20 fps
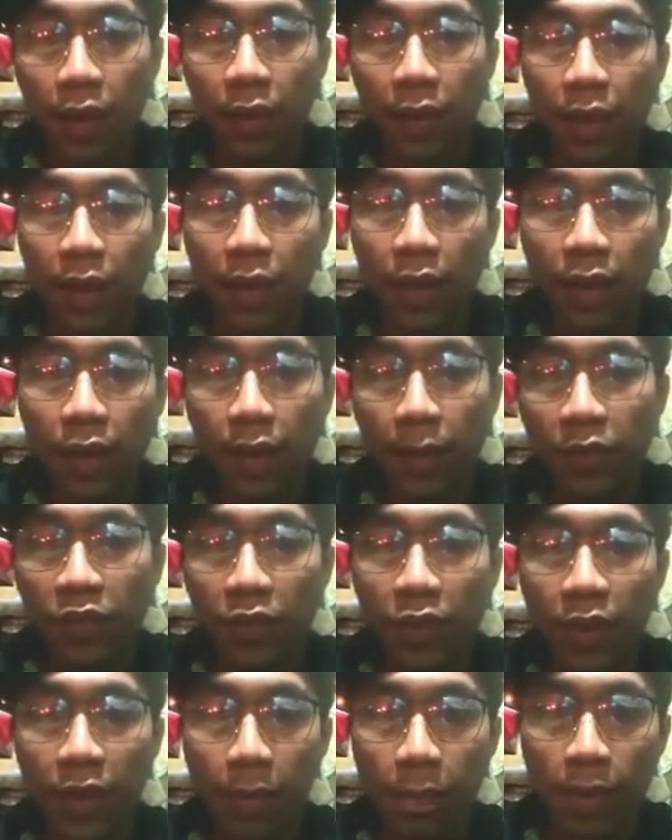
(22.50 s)

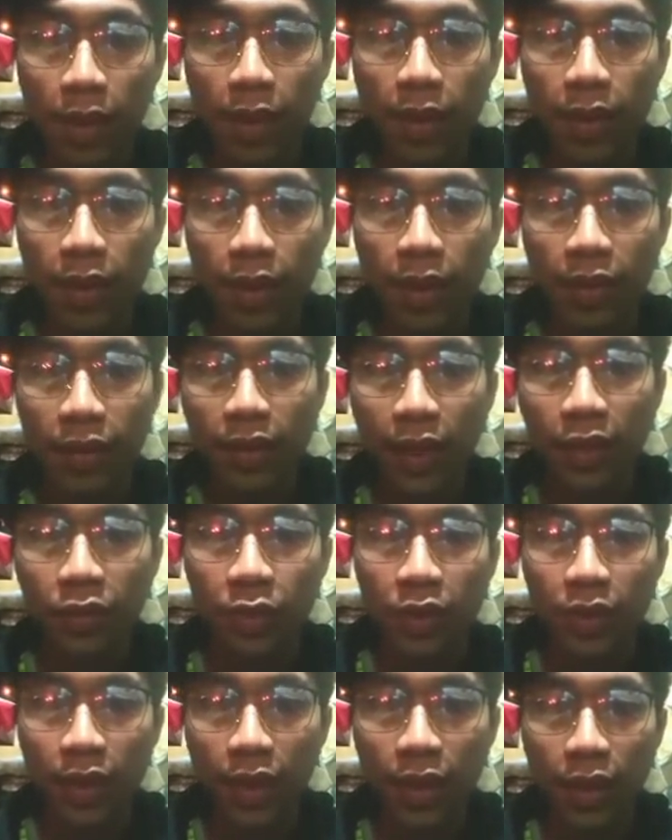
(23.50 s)
absolutely me is
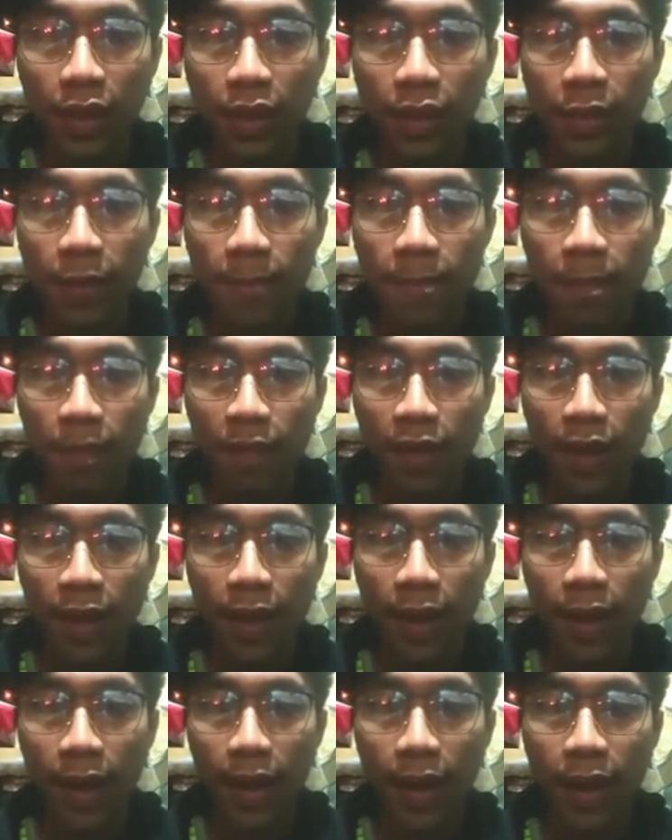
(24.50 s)
Edward Sani,
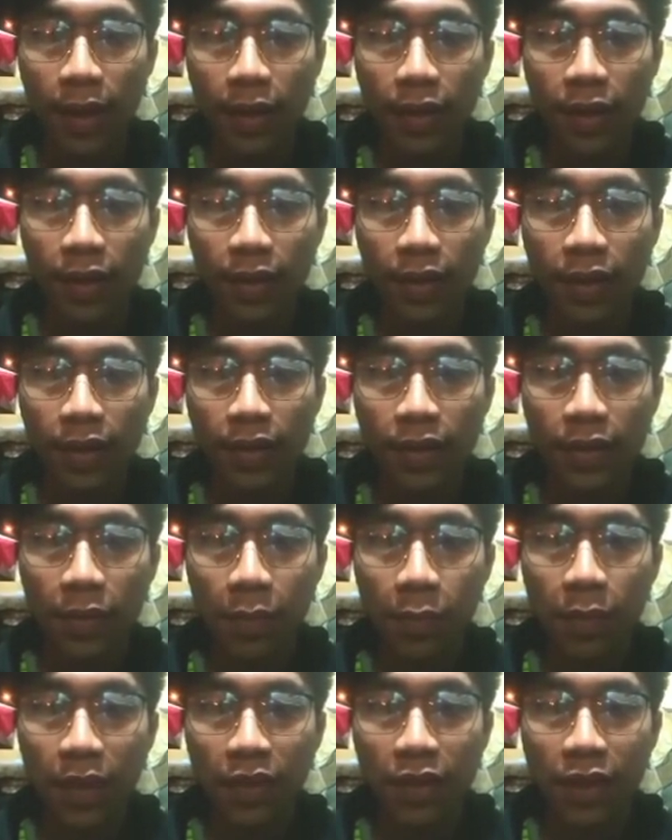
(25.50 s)
and there is
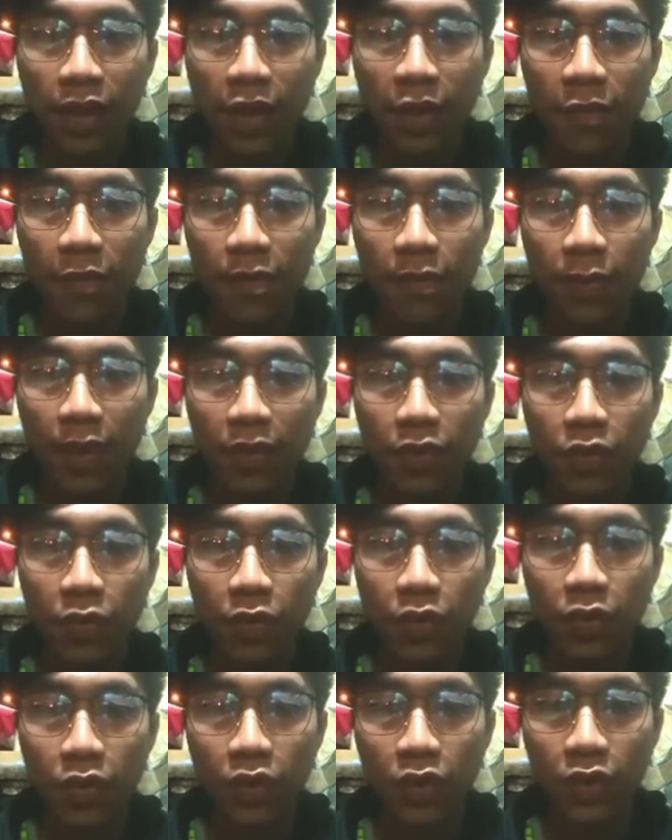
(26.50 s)
Beslin
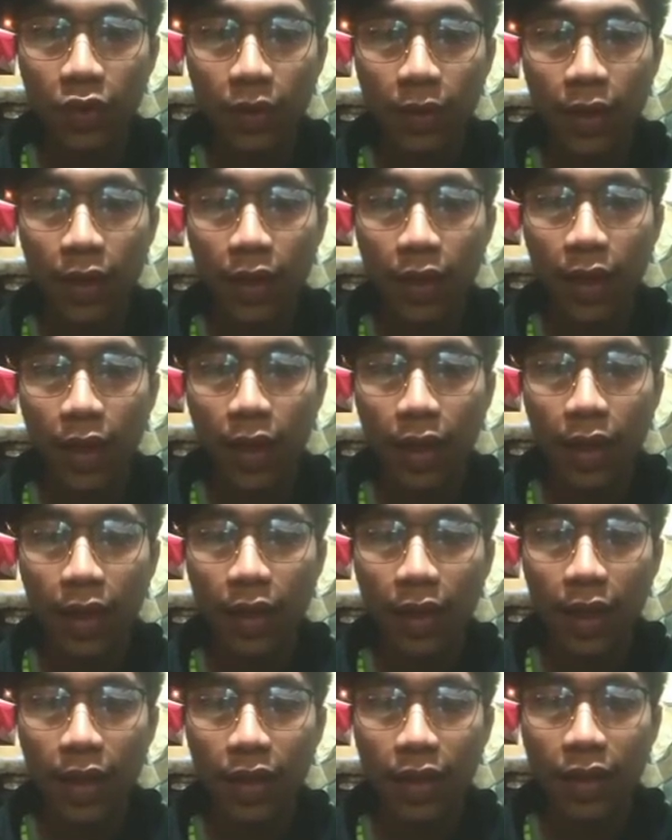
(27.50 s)
Petrus,
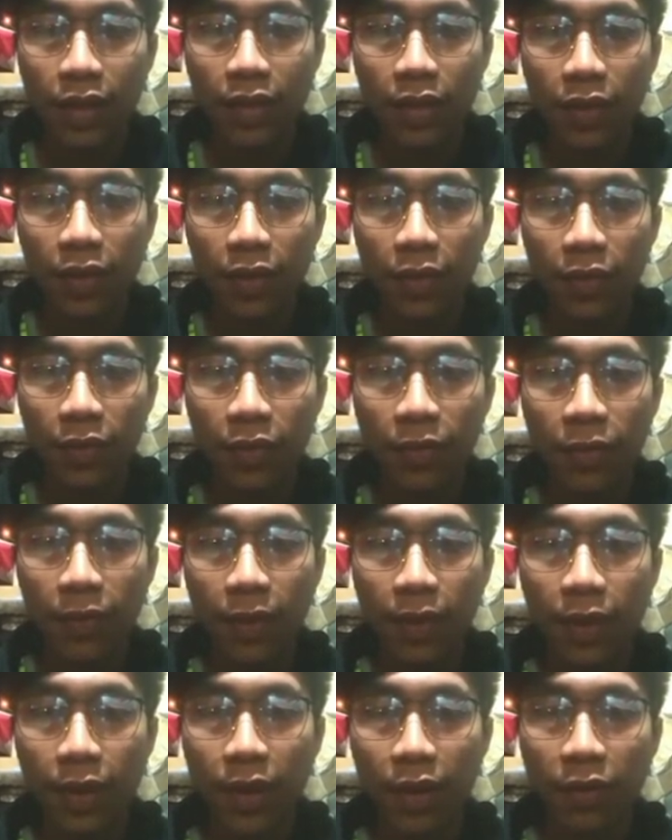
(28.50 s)
and then is
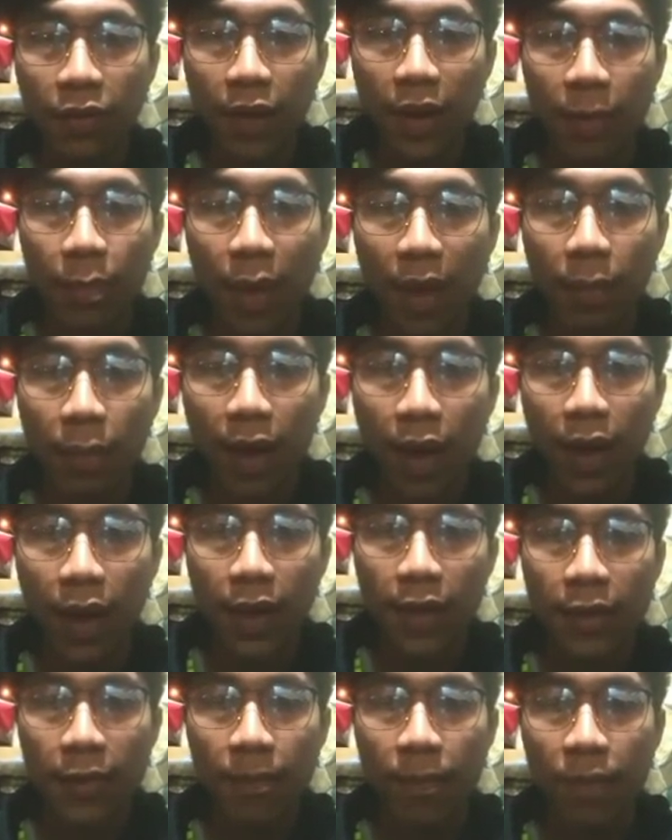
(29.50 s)
Irvin
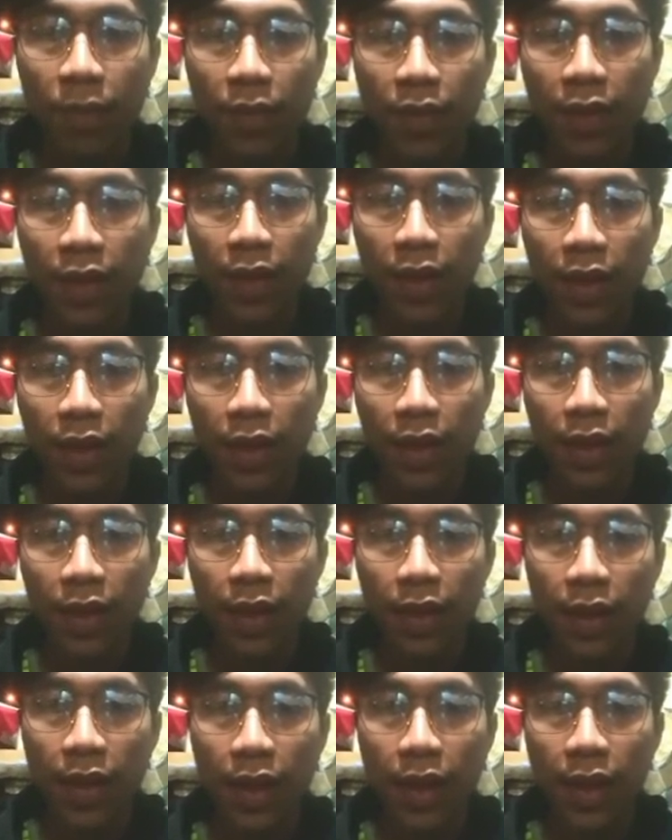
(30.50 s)
Pakpahan,
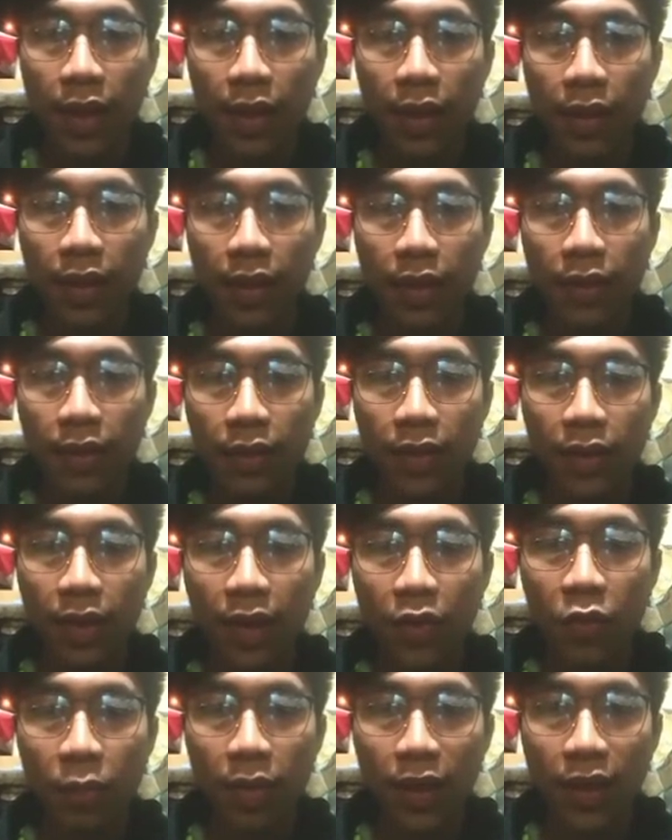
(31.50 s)
and
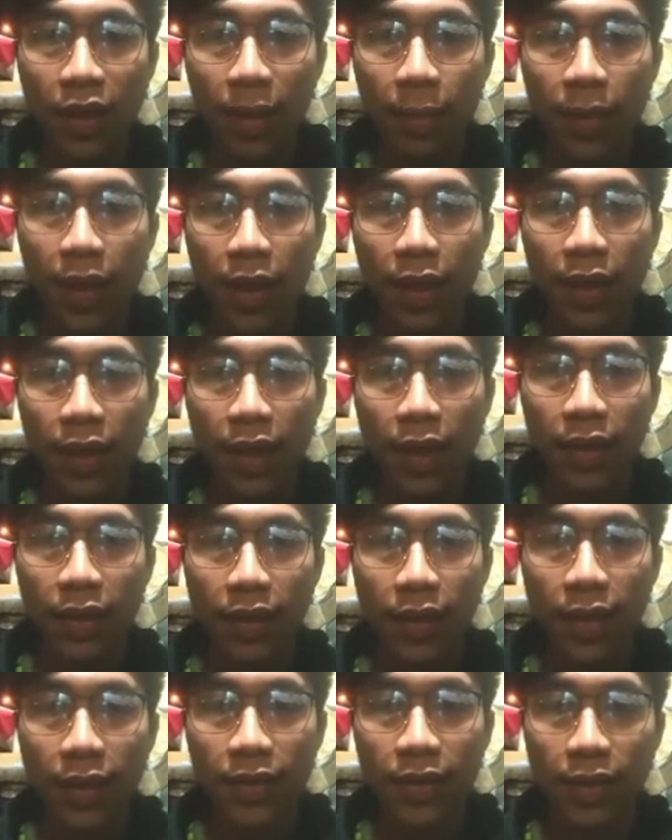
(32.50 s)
Galuh Pratama, and
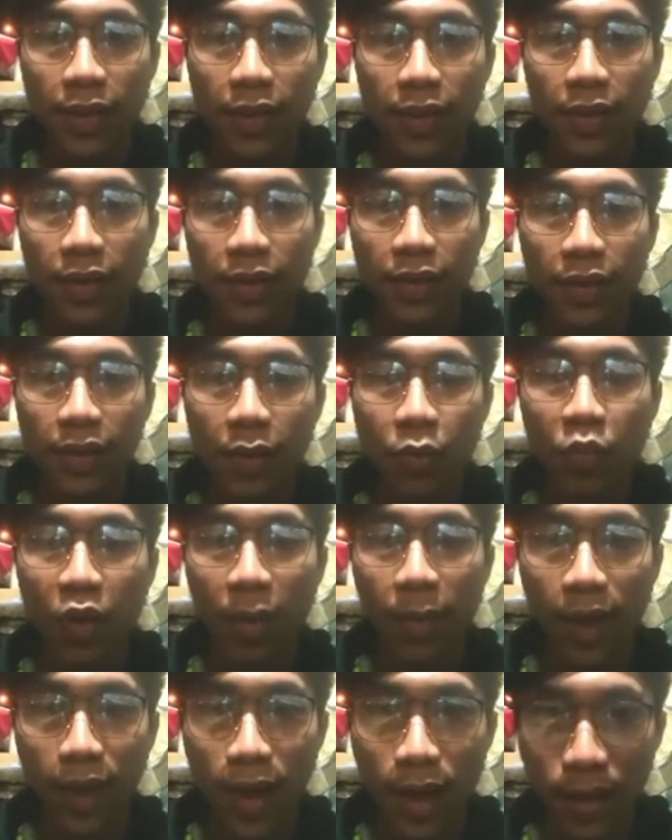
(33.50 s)
the last is
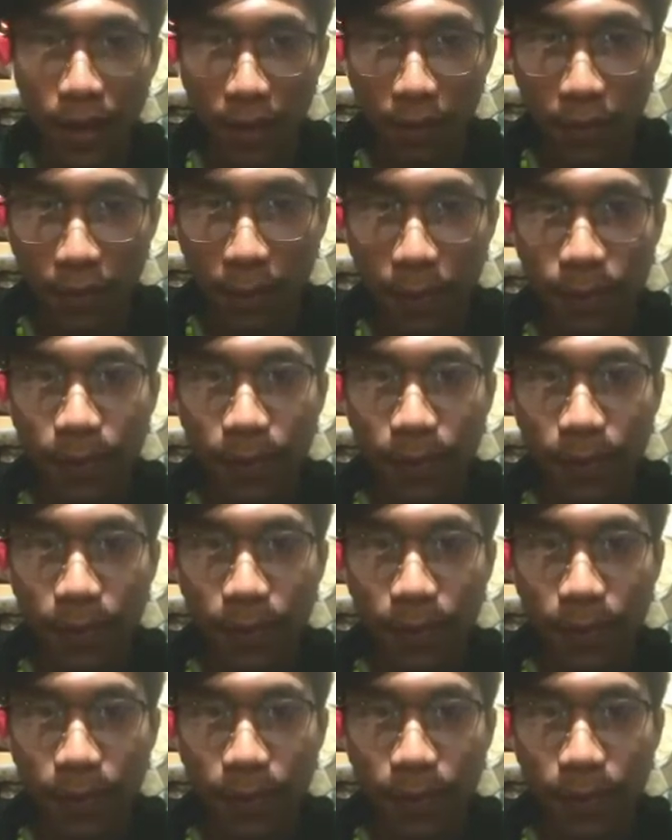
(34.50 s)
Muhammad Arif.